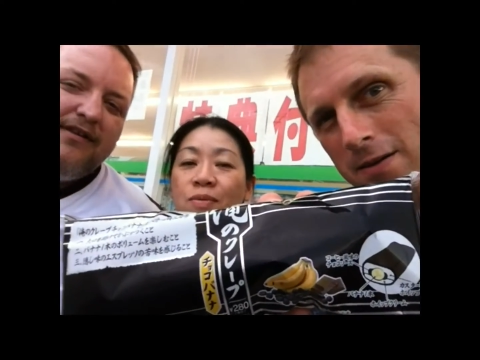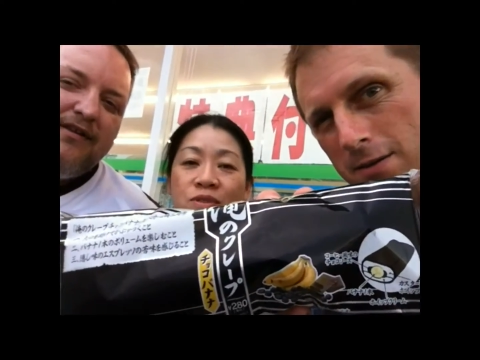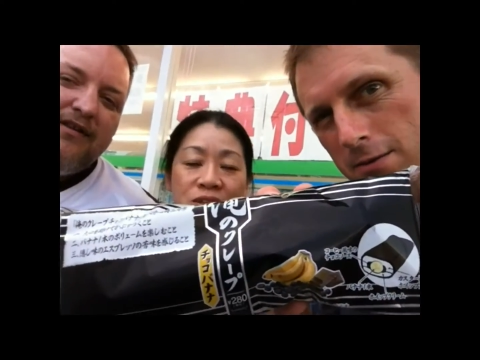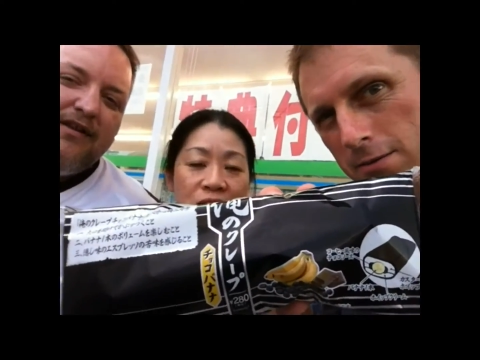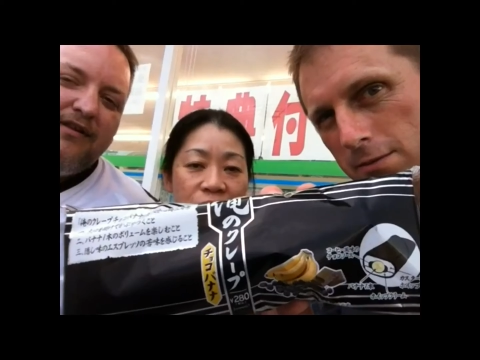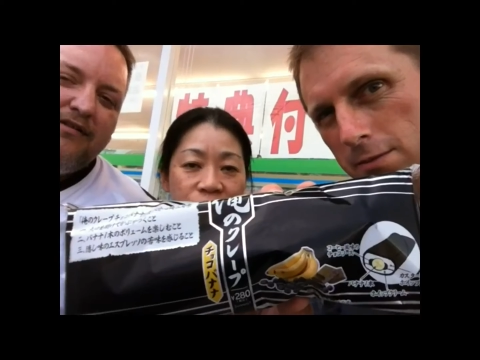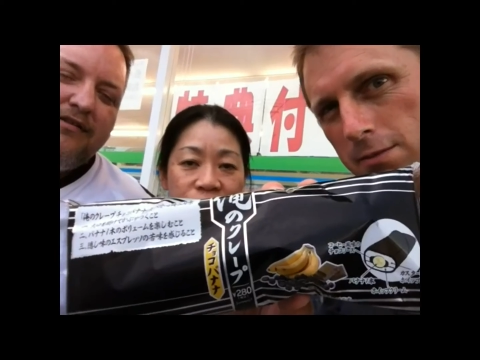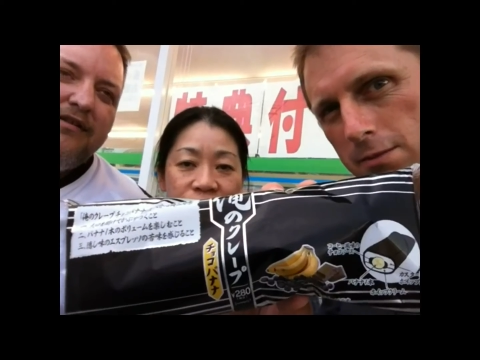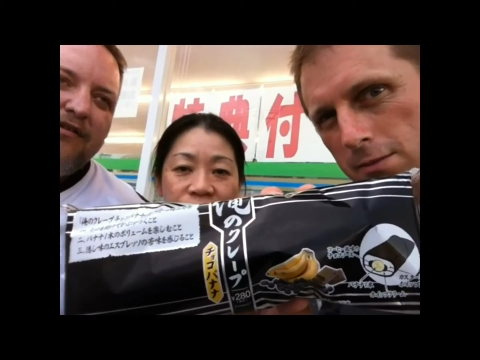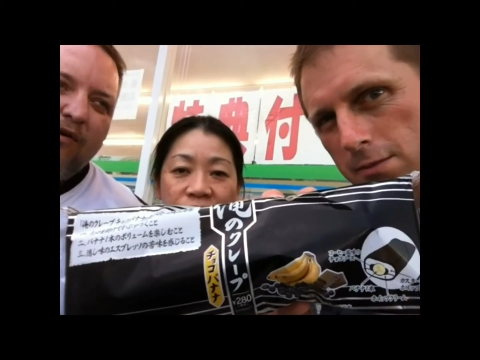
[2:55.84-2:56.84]
Speaker 1: themselves
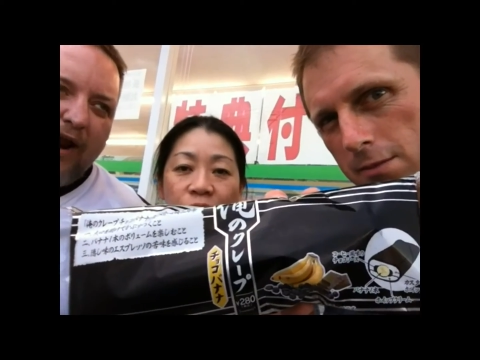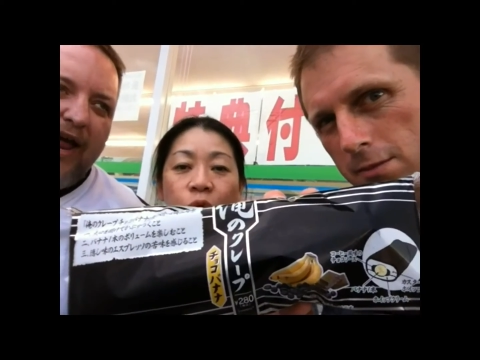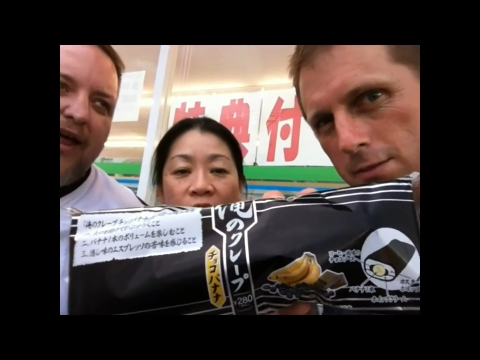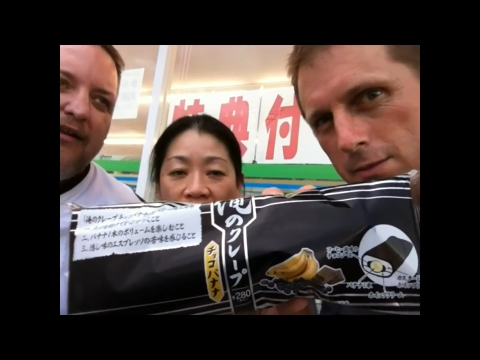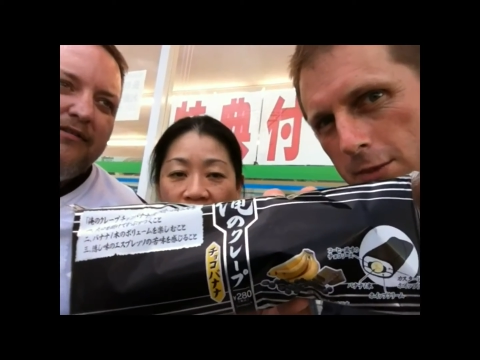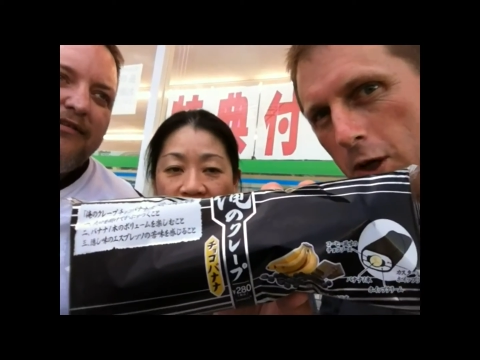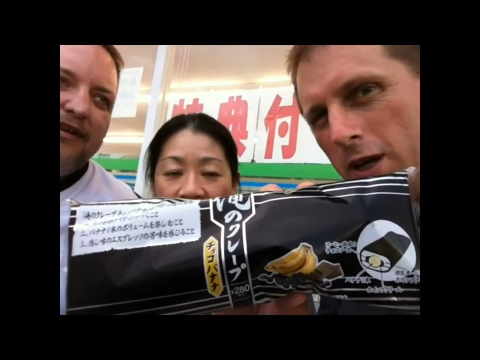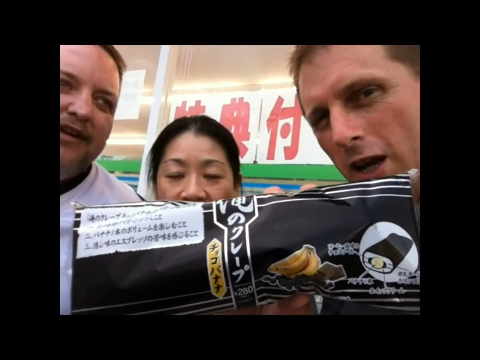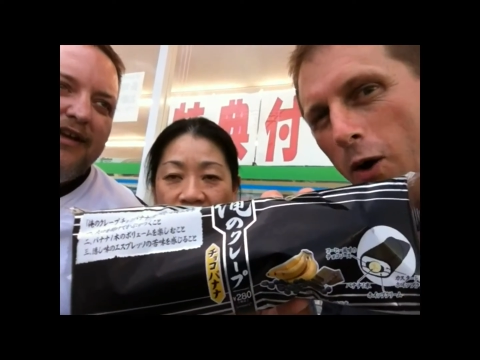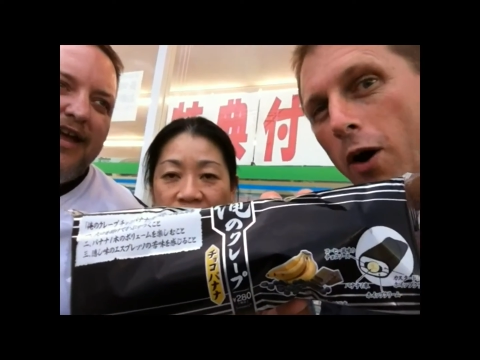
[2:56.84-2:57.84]
ore. ore.
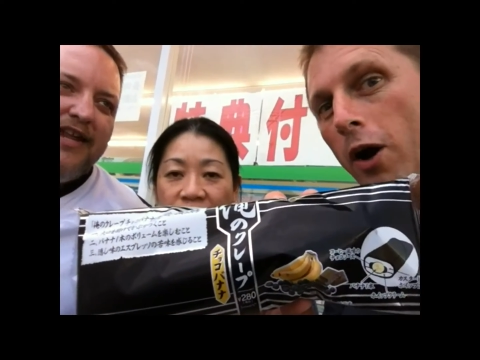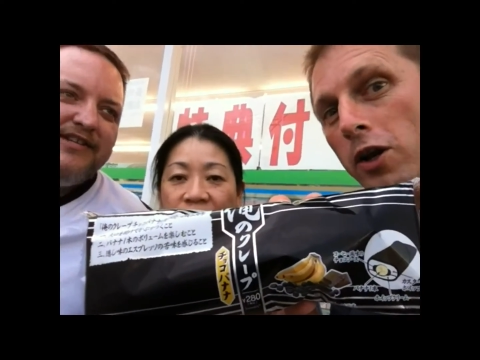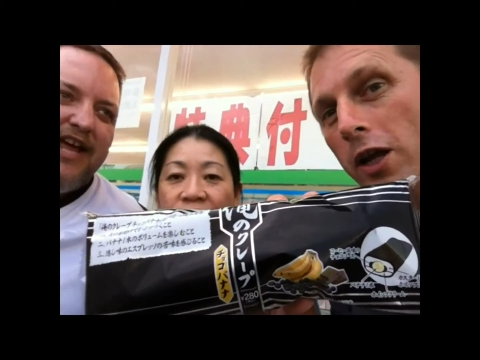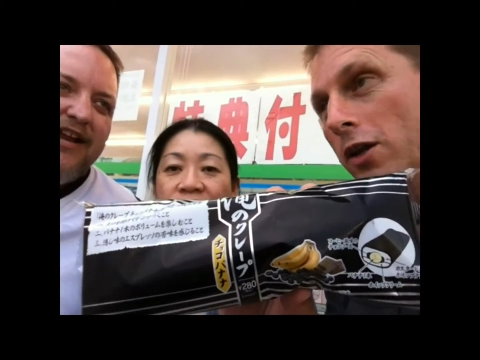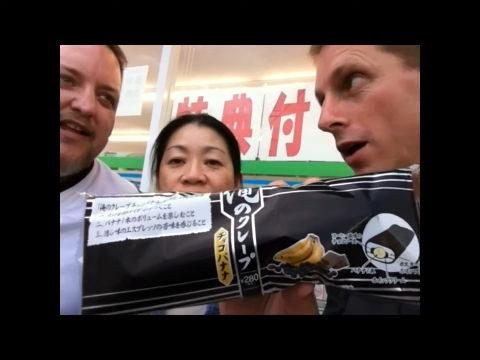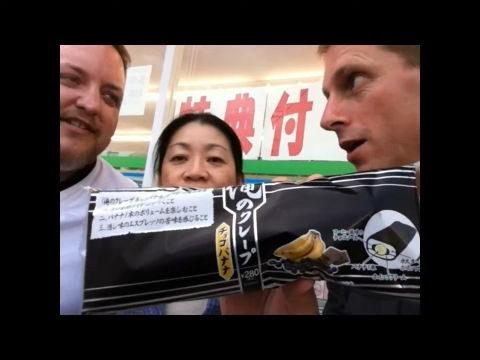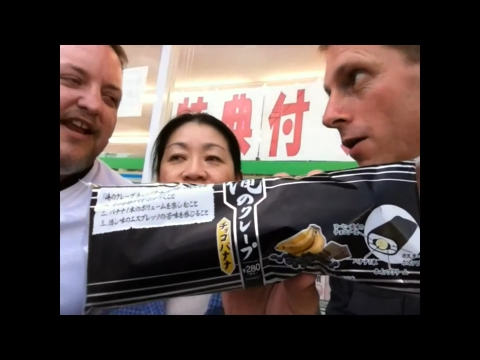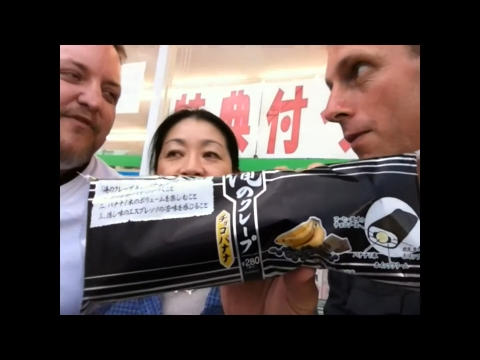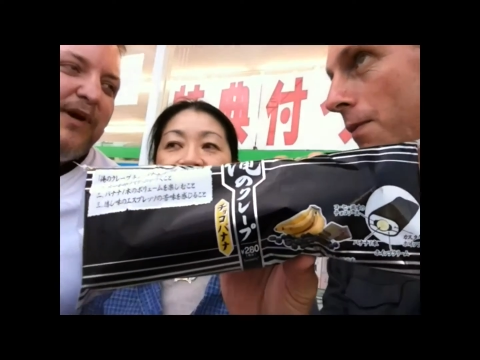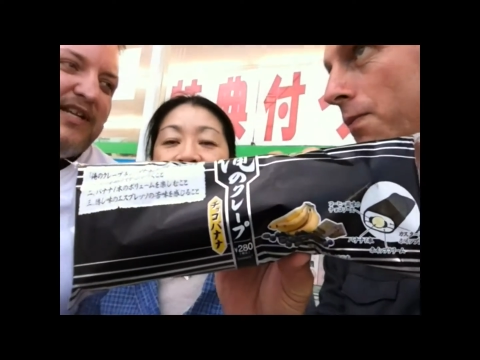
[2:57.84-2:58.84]
ore. Instead, instead
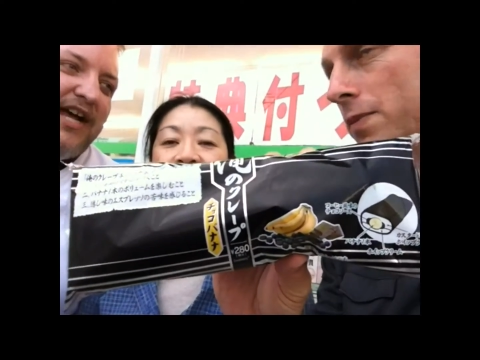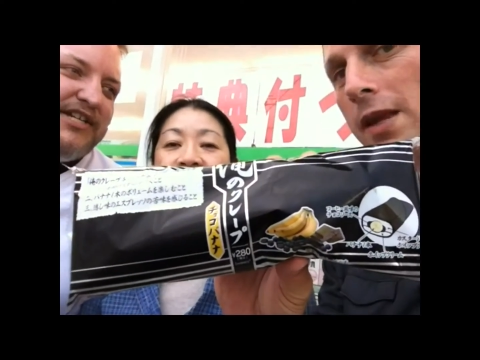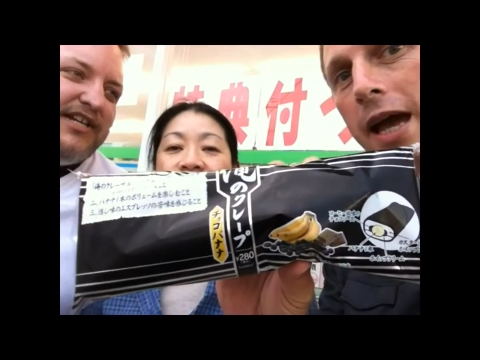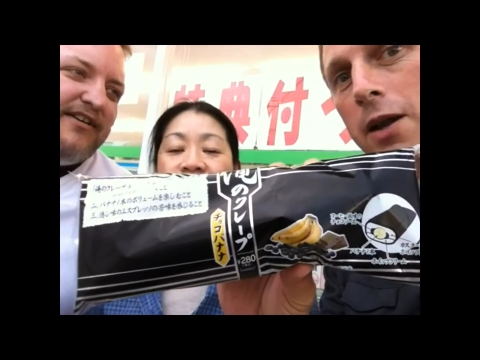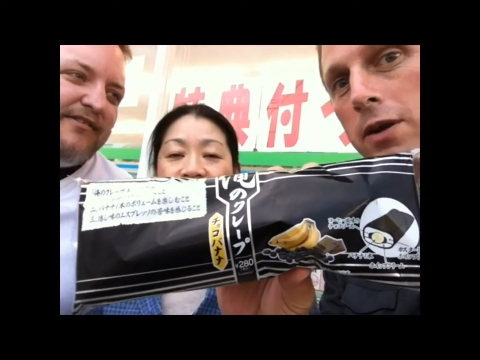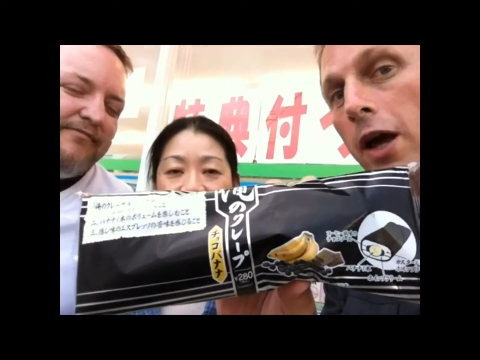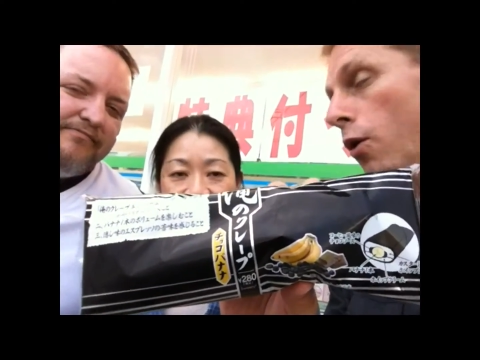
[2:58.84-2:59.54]
of watashi. And,